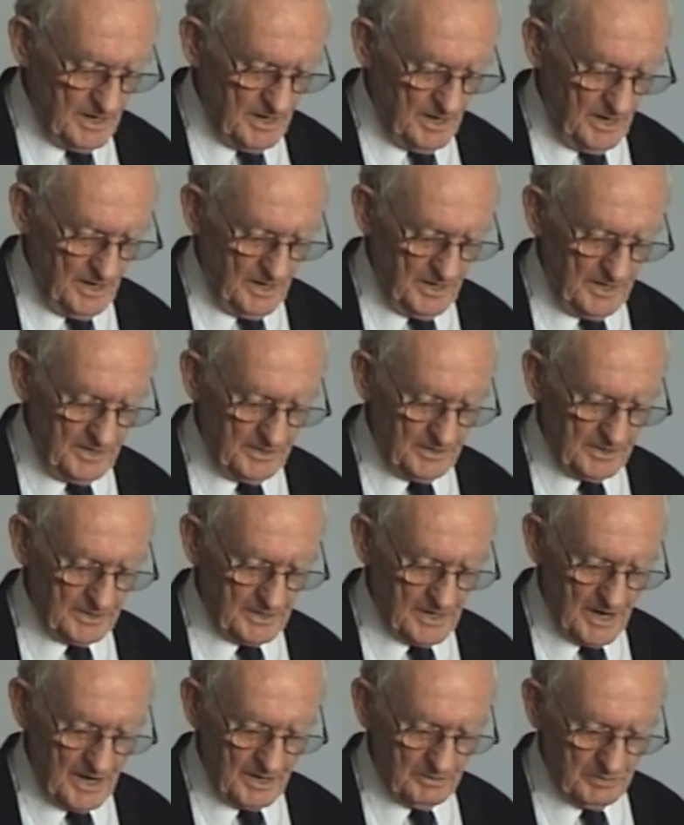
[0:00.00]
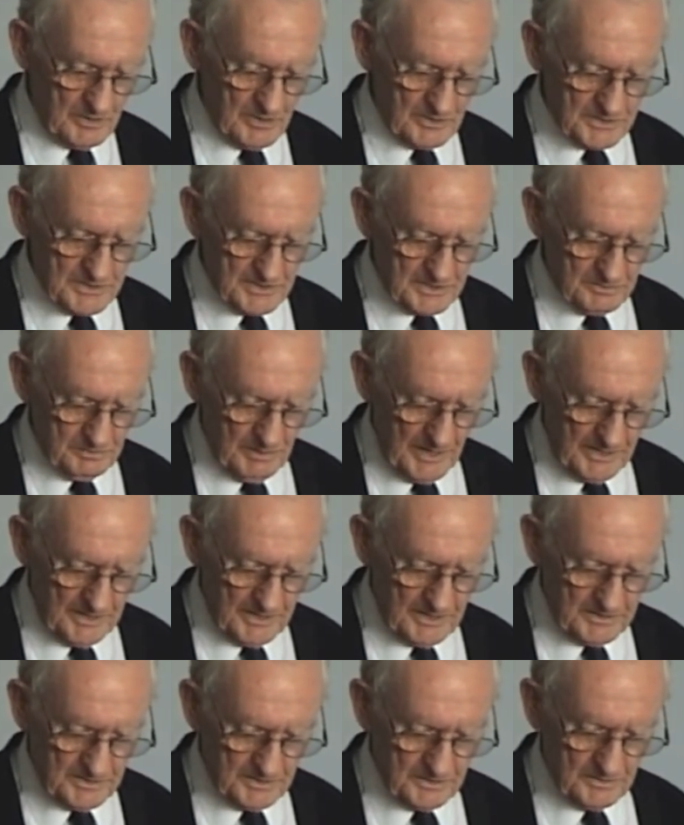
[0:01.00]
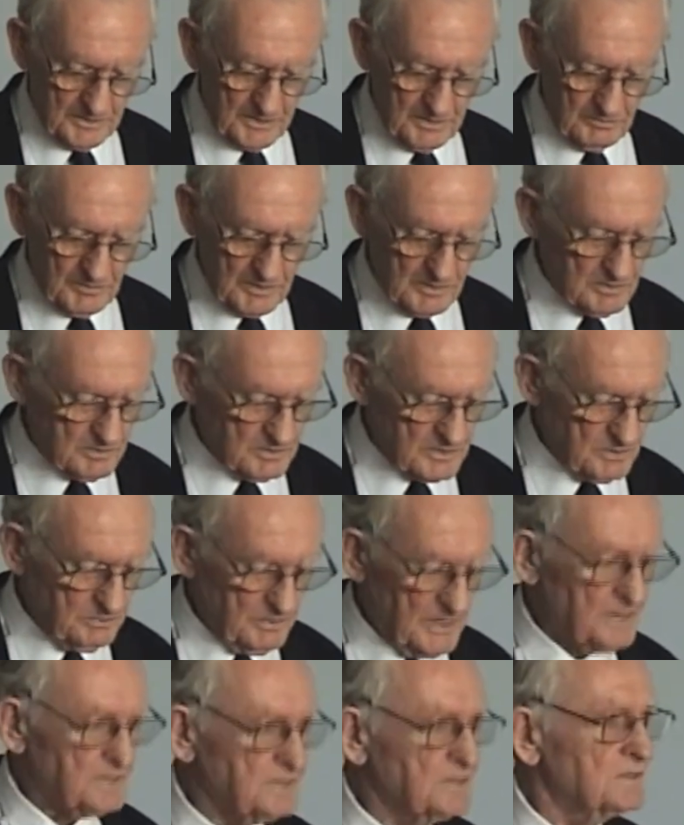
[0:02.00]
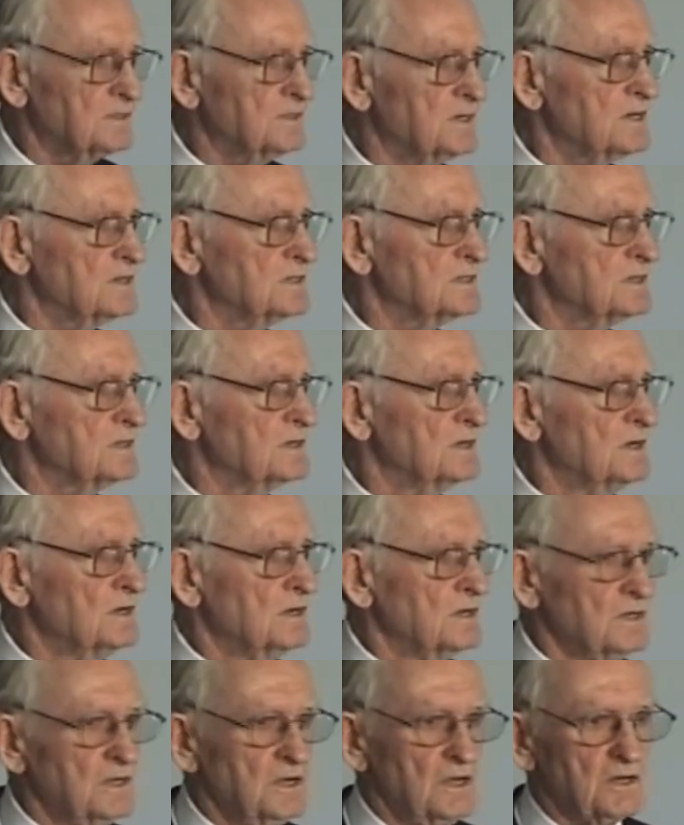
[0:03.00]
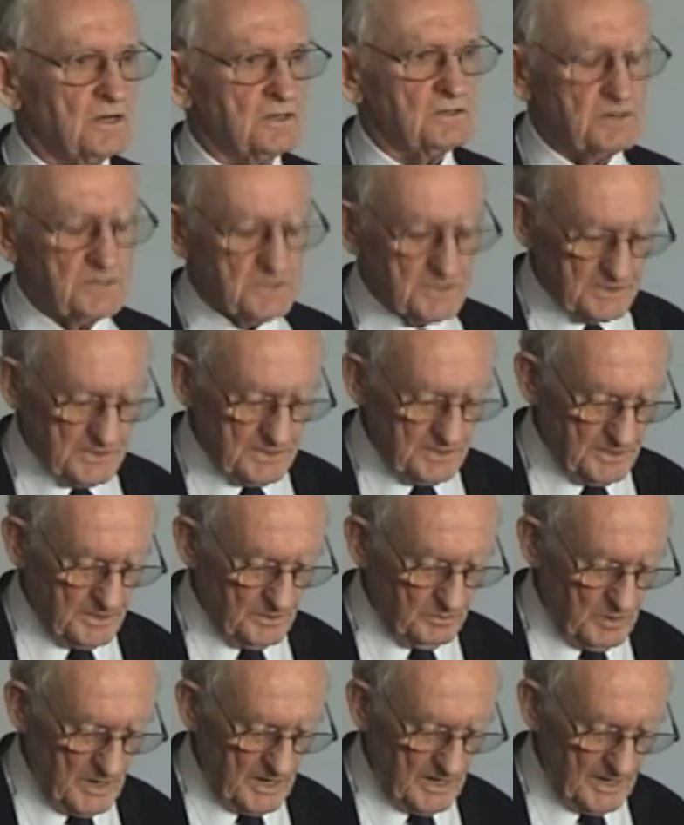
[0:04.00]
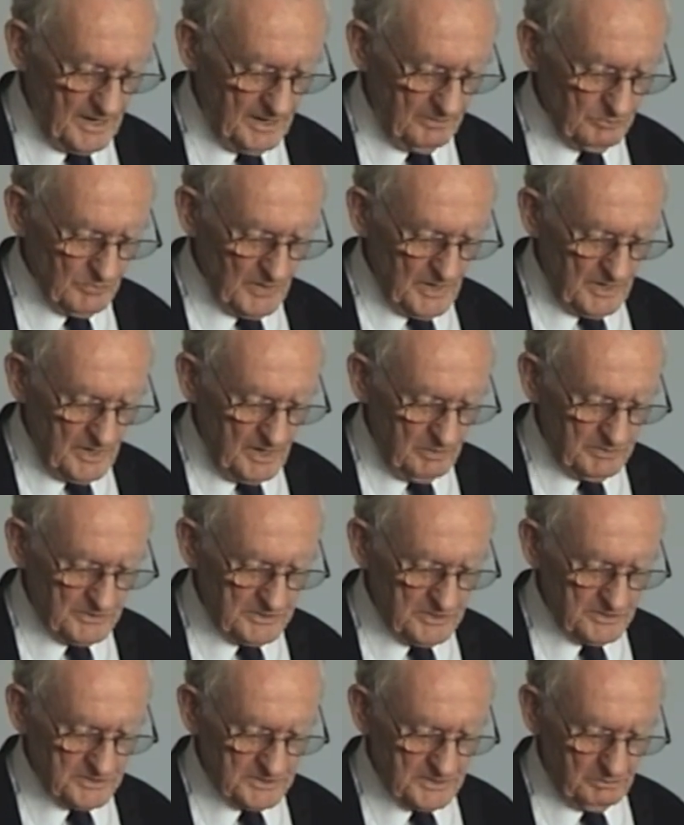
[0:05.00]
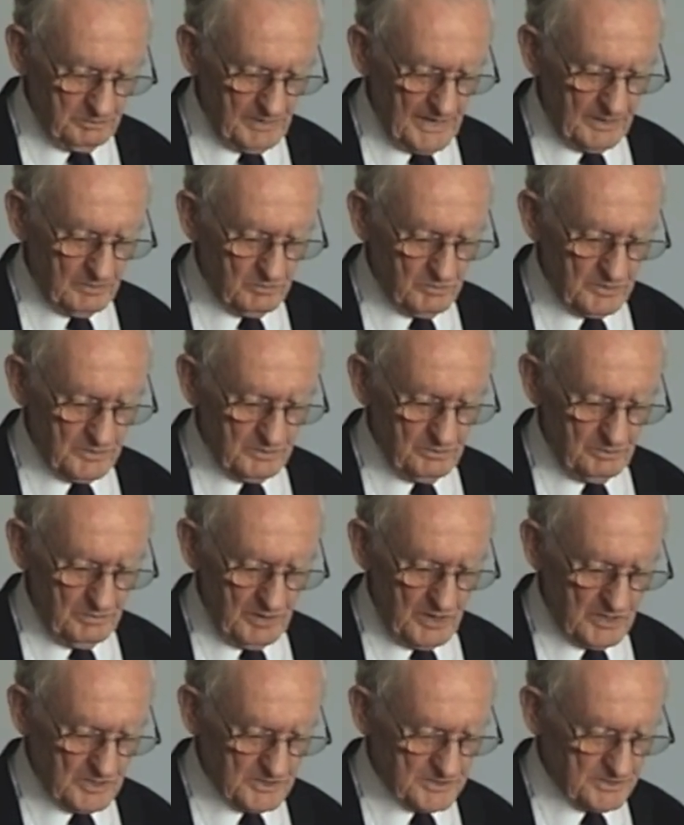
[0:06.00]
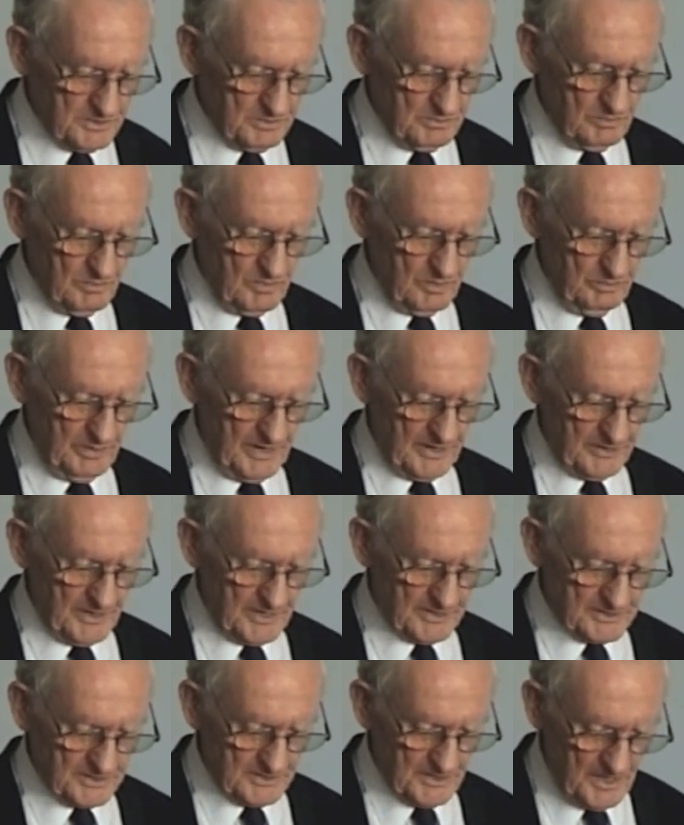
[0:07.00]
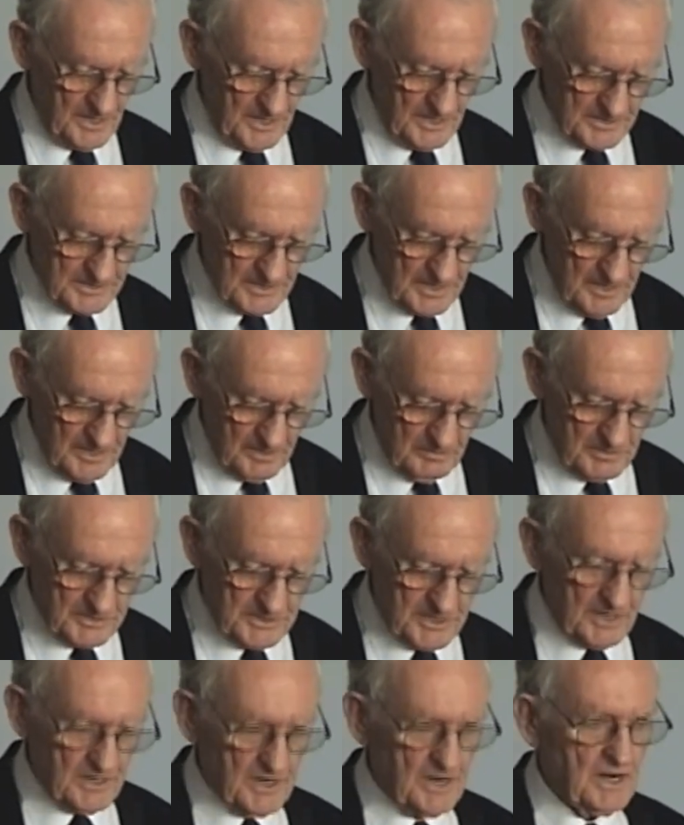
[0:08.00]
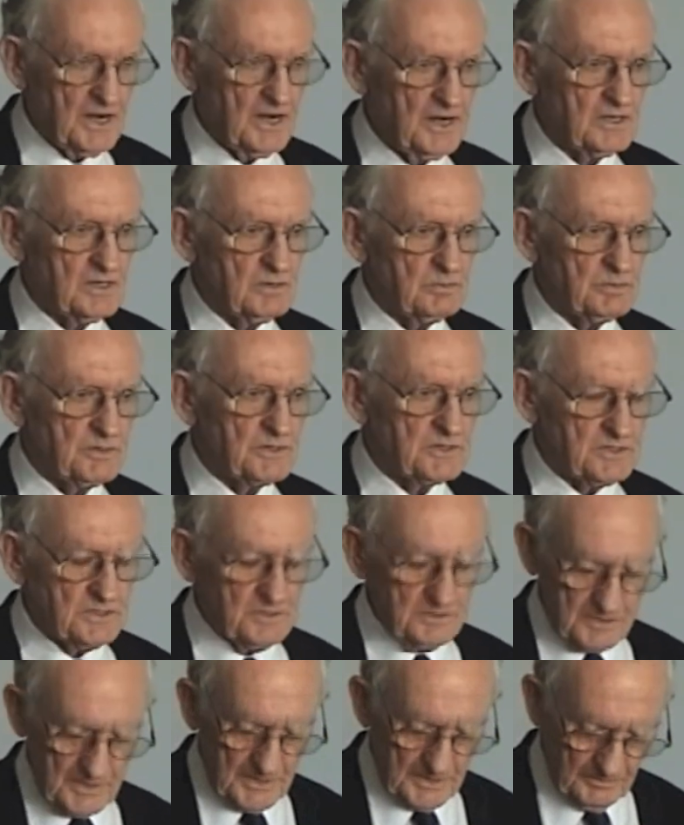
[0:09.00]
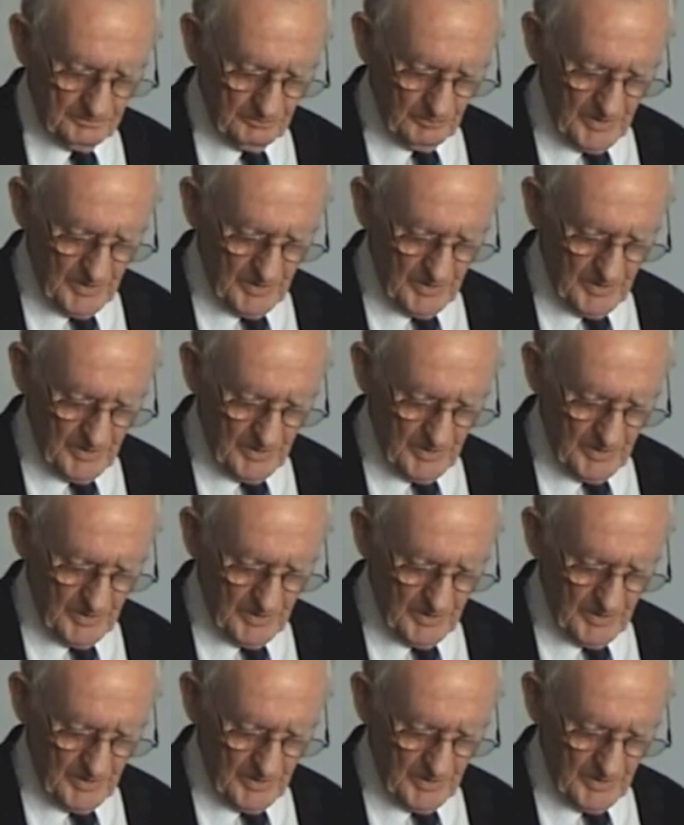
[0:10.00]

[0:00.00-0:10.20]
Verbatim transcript: uh, in the guard box, explaining to him that he was about to test the electricity in the wire. He produced a black wooden box, about that size, which had a handle protruding,